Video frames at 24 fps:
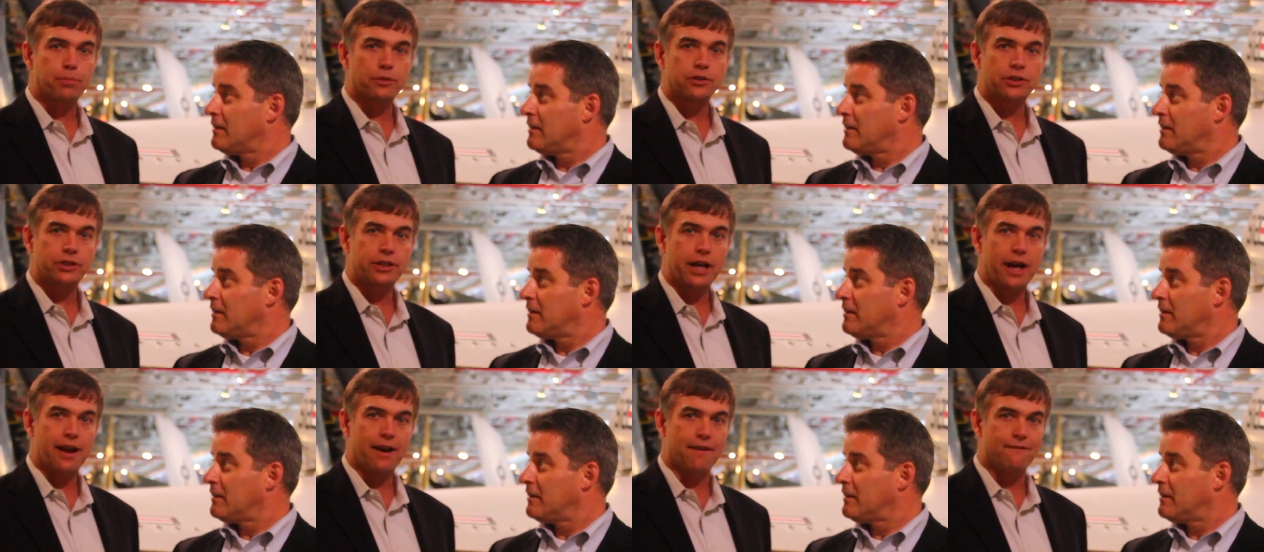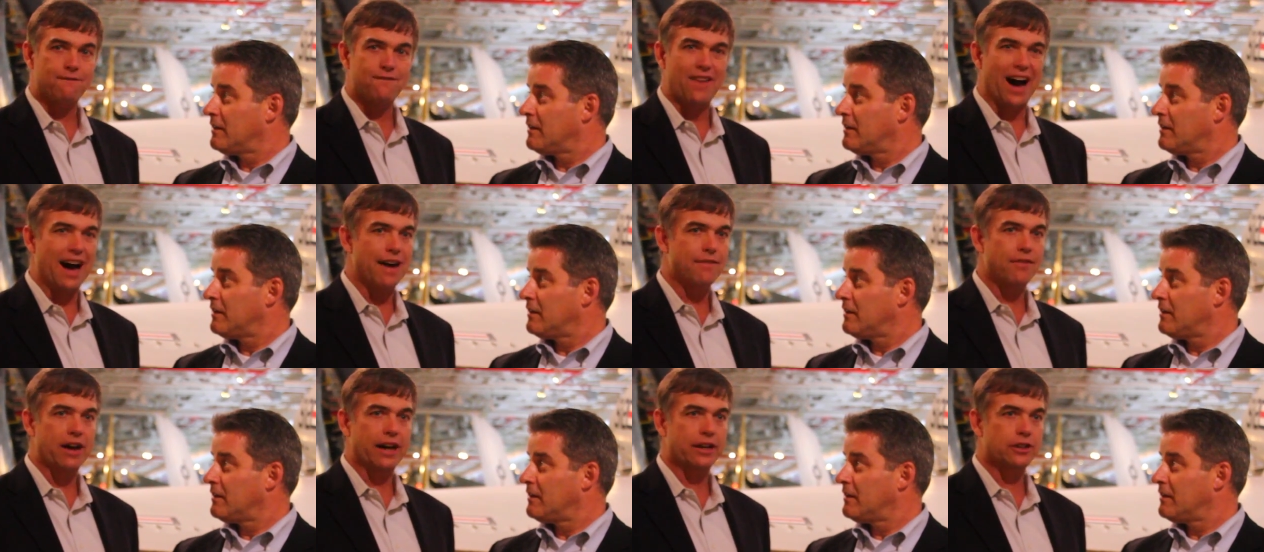Speaker 1: percent a
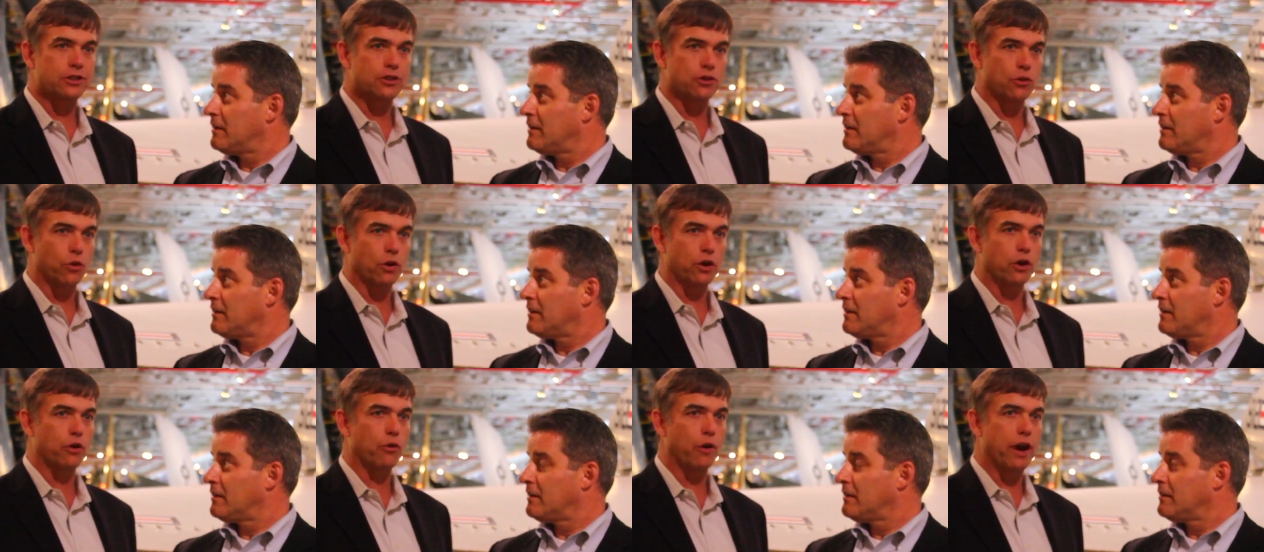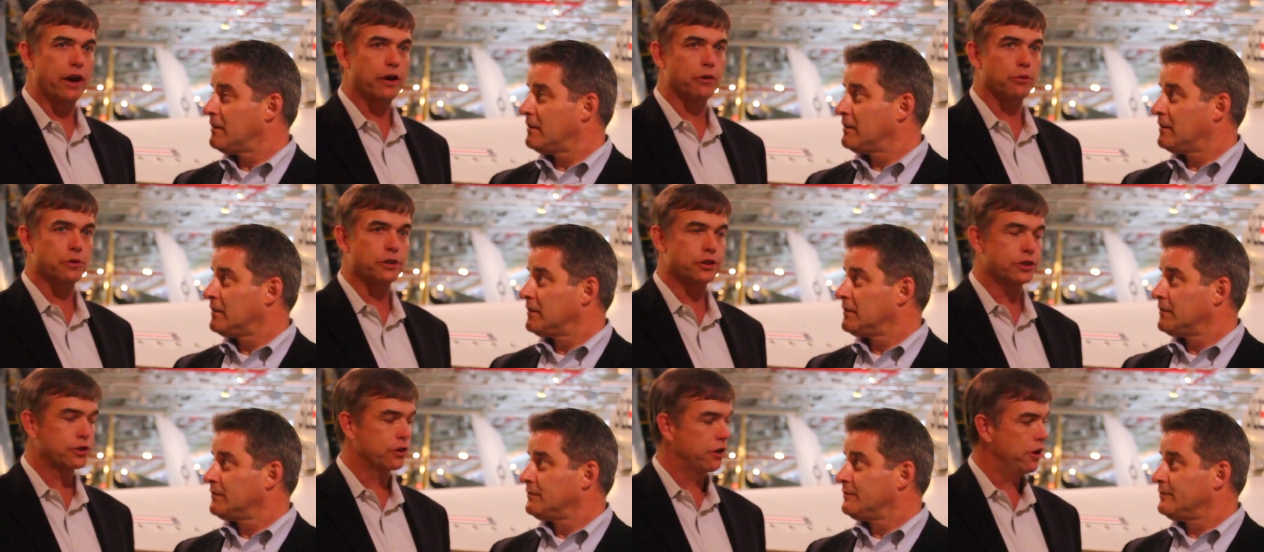five X or greater
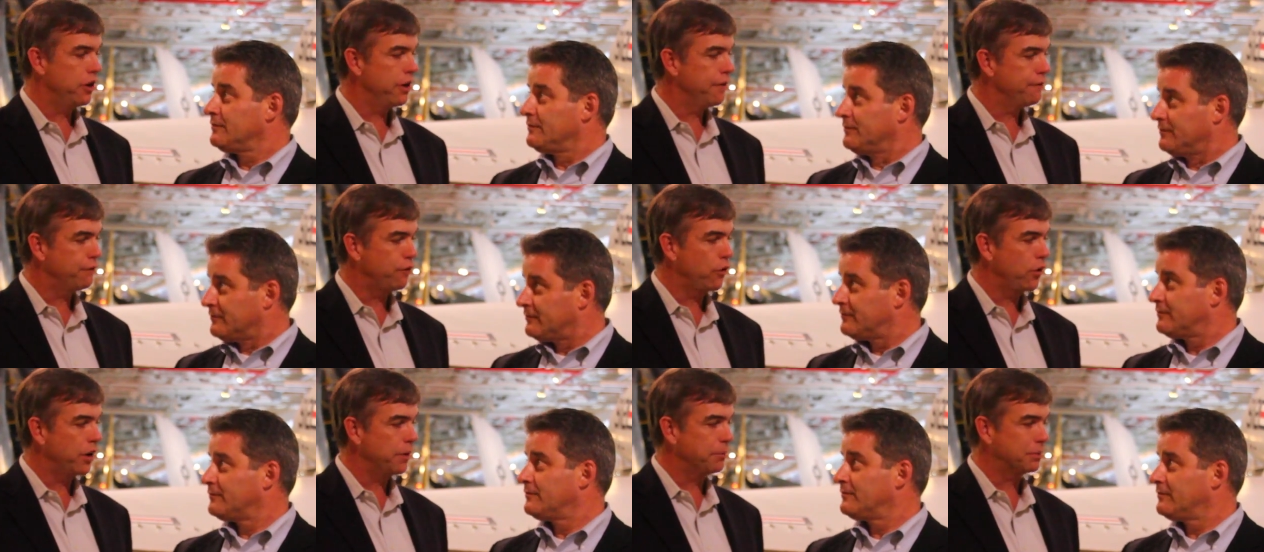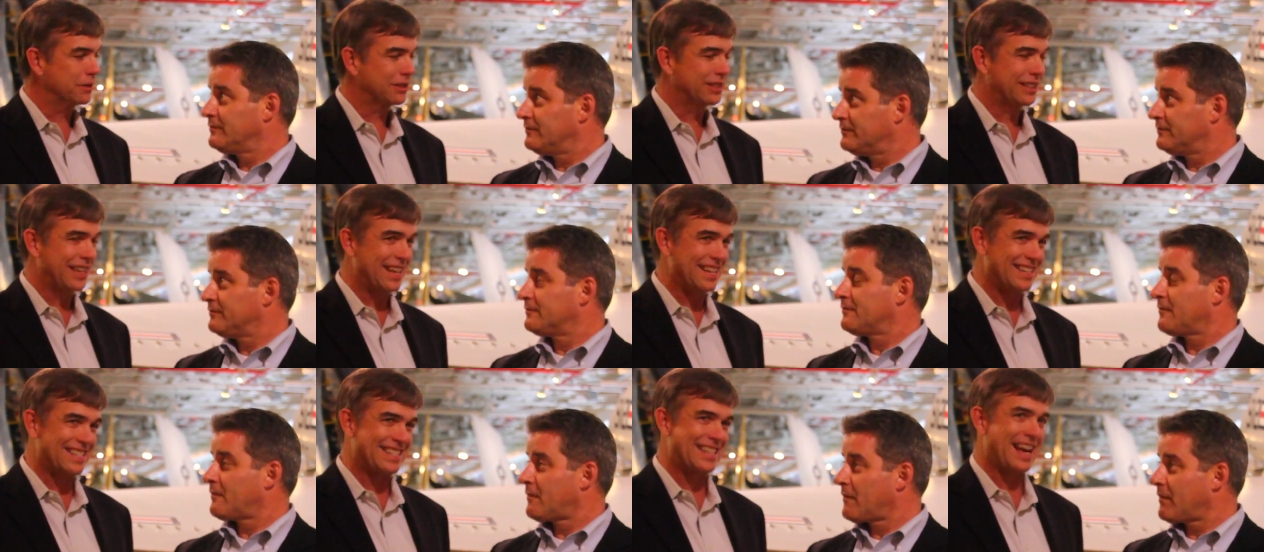return, and forty
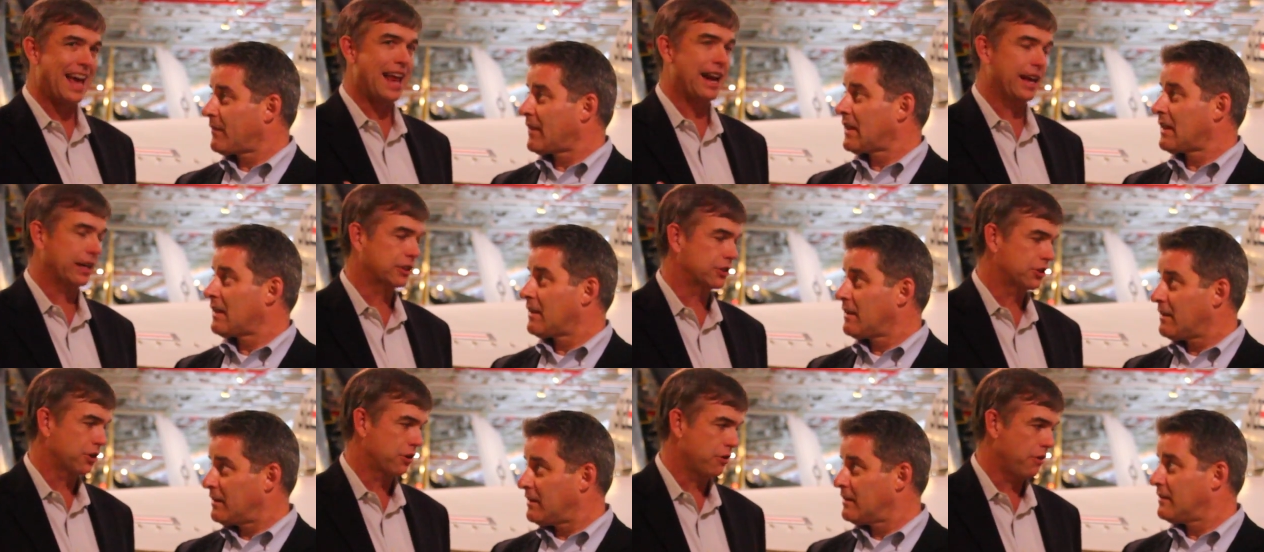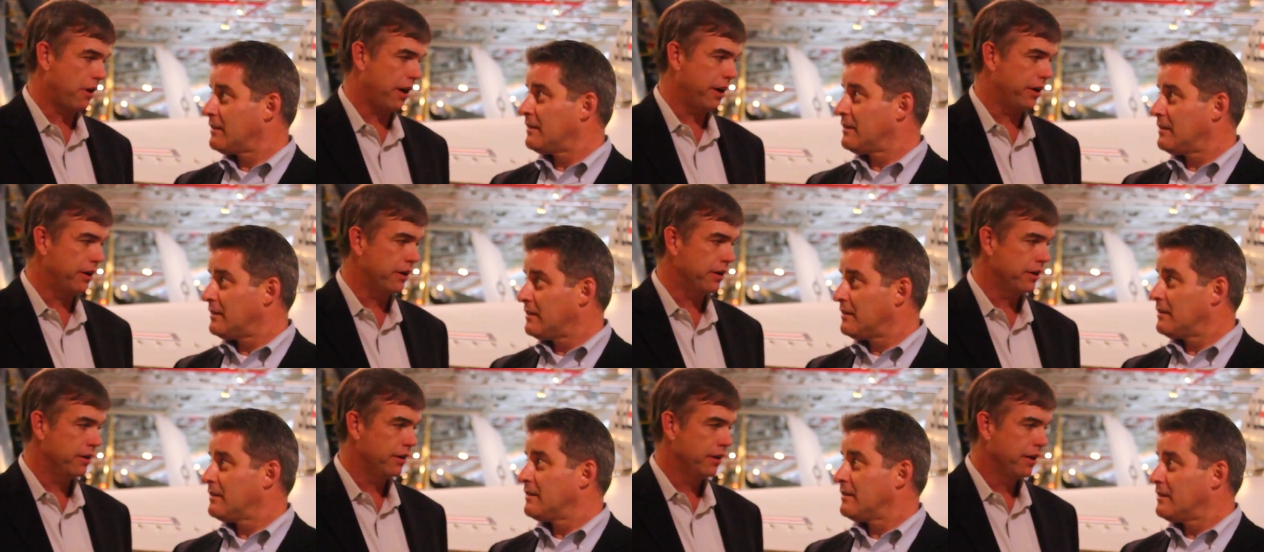percent ten X or
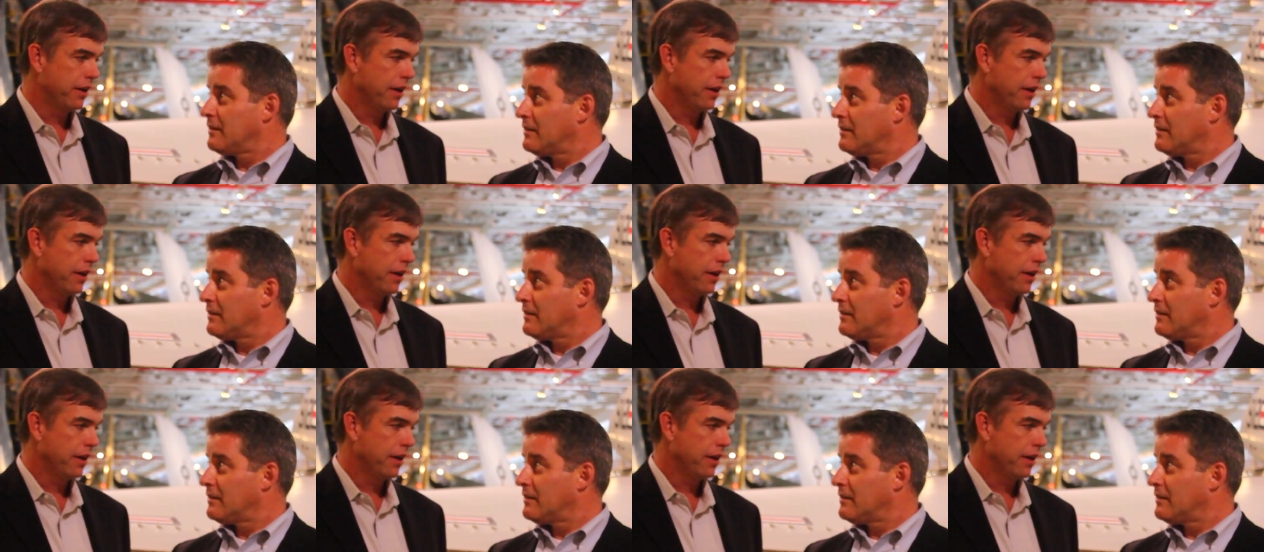greater.